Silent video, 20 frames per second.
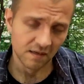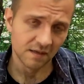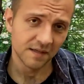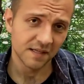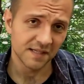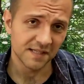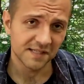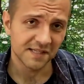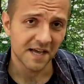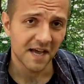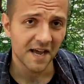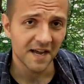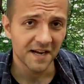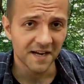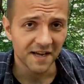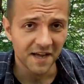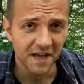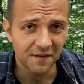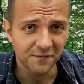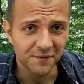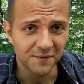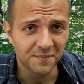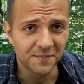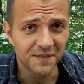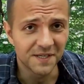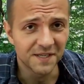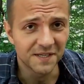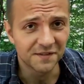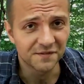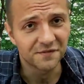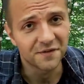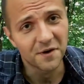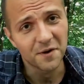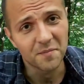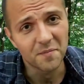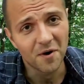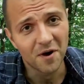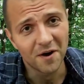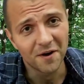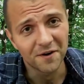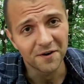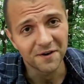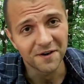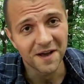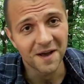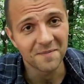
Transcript: The design, I have to admit, is very modern.